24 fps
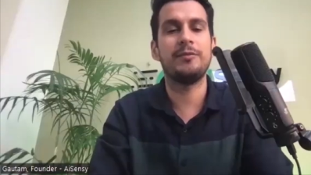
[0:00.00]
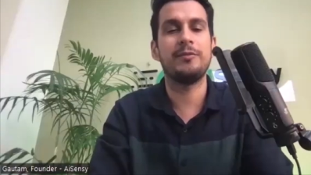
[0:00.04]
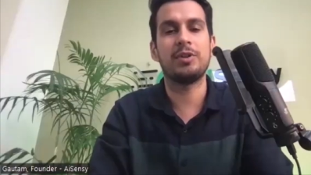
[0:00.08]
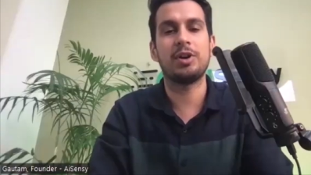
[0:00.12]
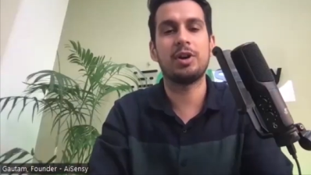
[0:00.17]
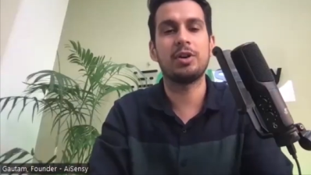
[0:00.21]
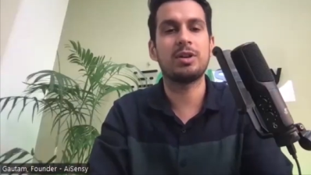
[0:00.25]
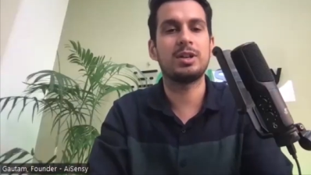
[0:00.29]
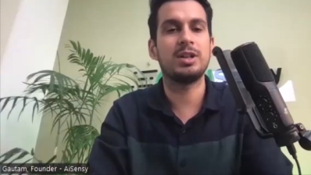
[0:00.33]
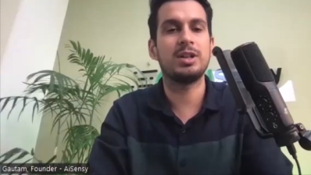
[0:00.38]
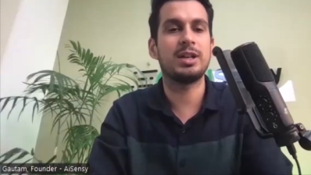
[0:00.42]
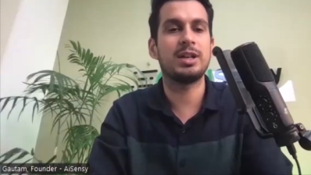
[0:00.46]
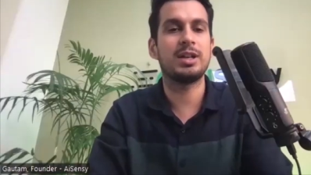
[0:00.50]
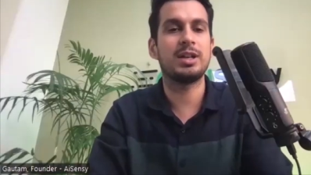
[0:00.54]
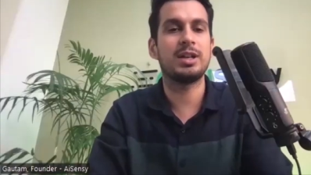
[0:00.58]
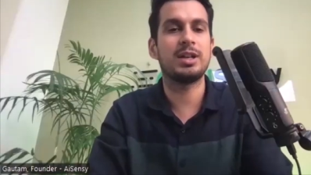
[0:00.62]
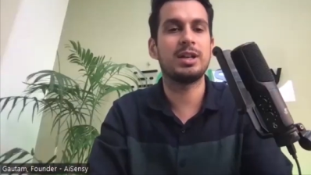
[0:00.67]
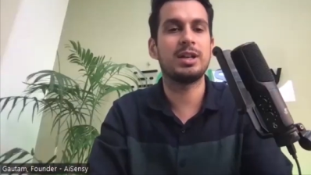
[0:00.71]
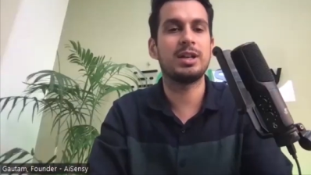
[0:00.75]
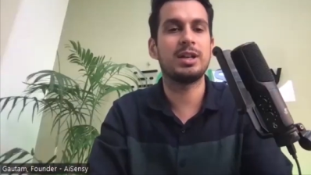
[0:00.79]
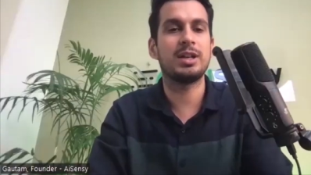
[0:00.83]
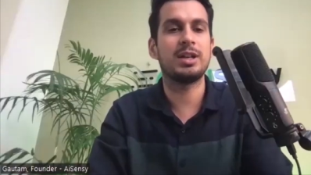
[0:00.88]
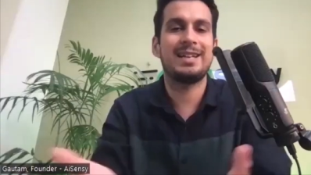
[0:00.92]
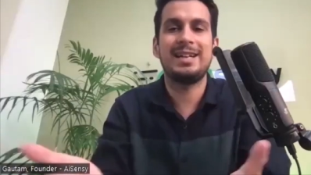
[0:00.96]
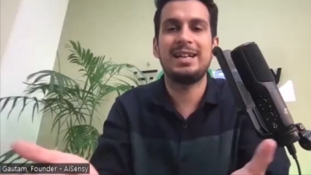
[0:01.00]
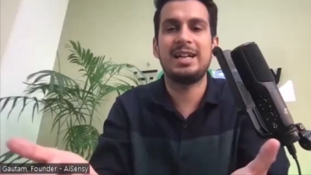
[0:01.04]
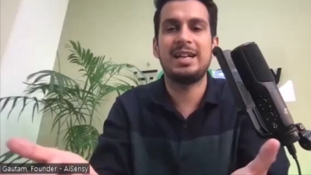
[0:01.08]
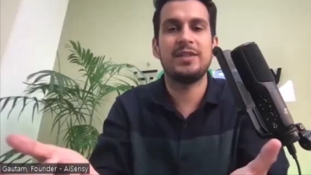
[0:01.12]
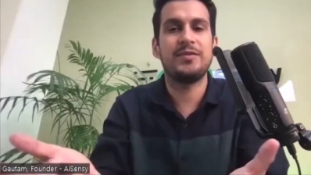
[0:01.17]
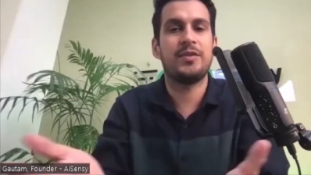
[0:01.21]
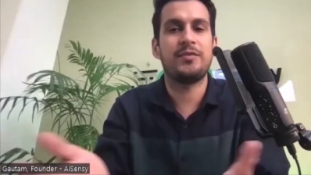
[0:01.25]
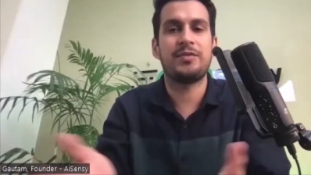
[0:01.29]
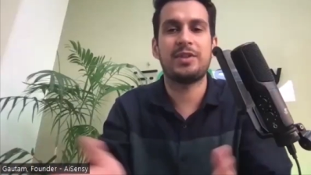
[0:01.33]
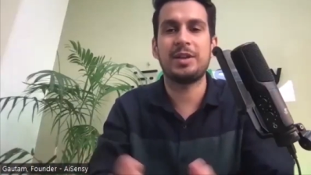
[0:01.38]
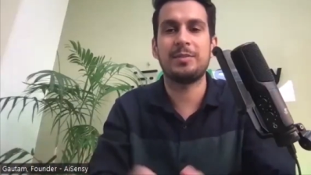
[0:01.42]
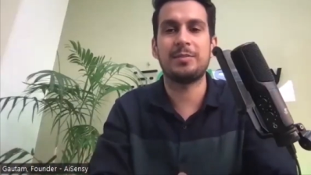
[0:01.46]
even on click rates, any
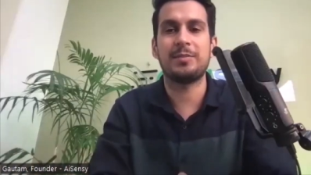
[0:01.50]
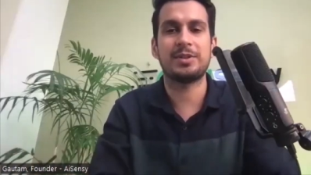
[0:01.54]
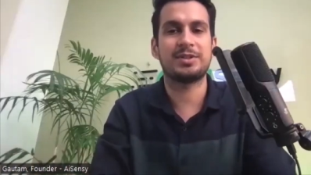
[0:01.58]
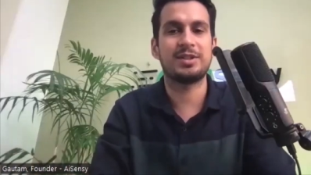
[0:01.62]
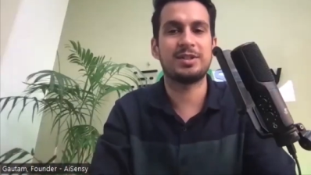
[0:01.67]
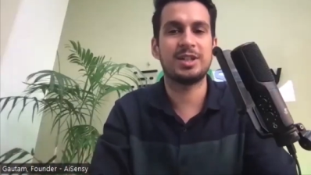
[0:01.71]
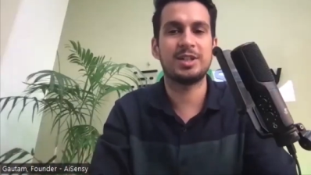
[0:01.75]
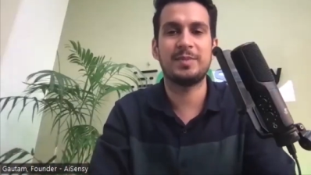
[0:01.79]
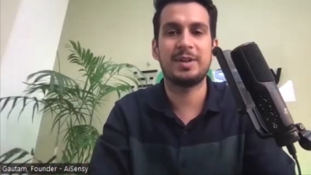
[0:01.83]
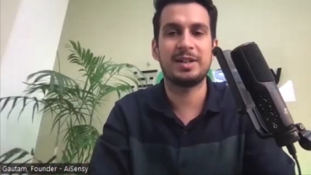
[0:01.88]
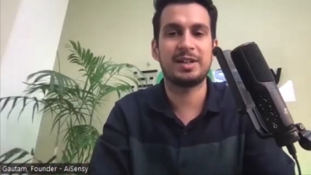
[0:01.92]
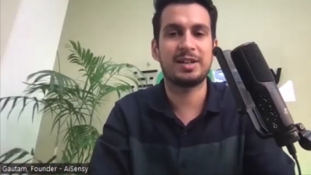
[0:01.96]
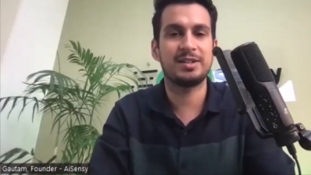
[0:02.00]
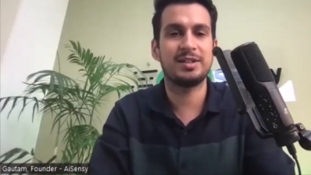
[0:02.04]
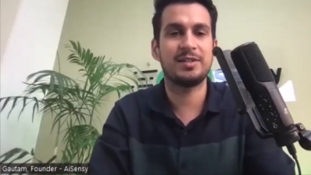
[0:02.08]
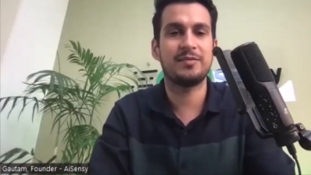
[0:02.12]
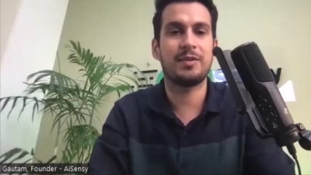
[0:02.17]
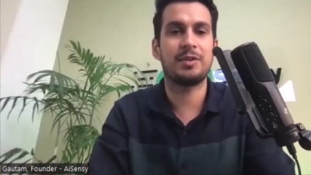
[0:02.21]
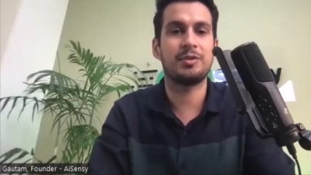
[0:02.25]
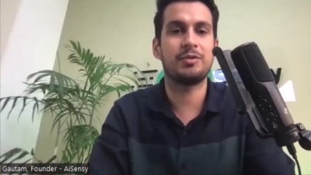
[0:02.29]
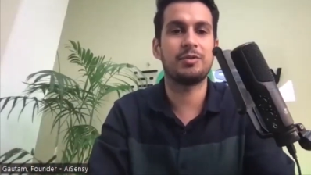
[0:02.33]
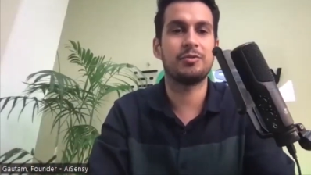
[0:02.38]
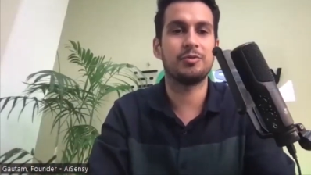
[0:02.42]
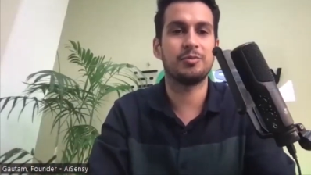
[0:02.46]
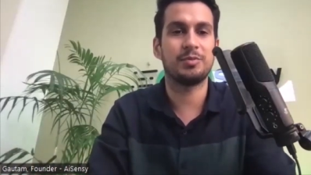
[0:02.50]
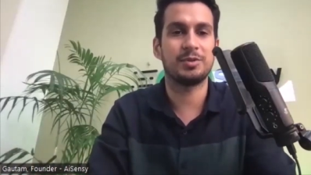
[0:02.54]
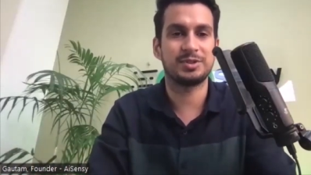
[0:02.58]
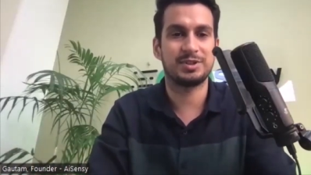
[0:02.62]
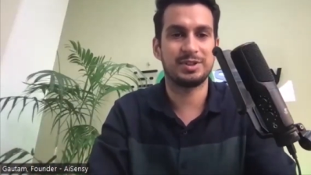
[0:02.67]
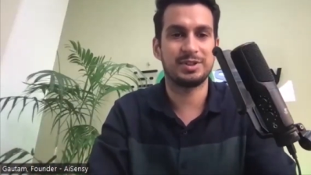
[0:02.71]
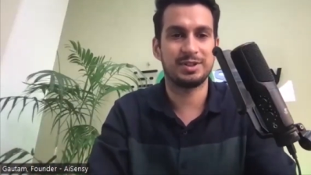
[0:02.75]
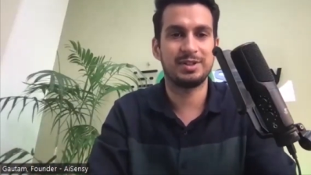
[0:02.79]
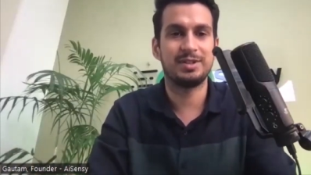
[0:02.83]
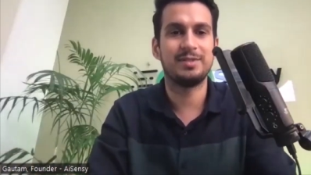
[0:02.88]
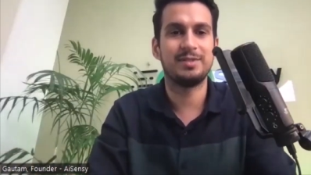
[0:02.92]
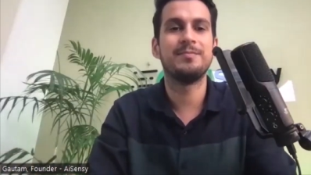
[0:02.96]
day fifteen percent is better than one to two
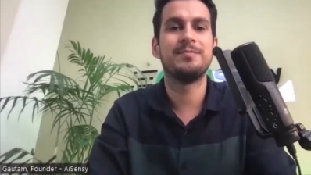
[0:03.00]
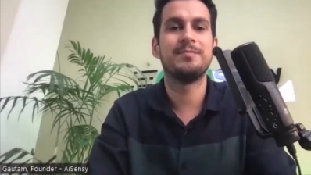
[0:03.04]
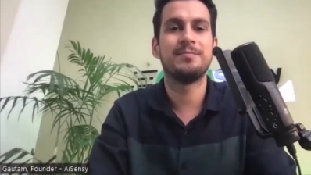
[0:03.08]
percent.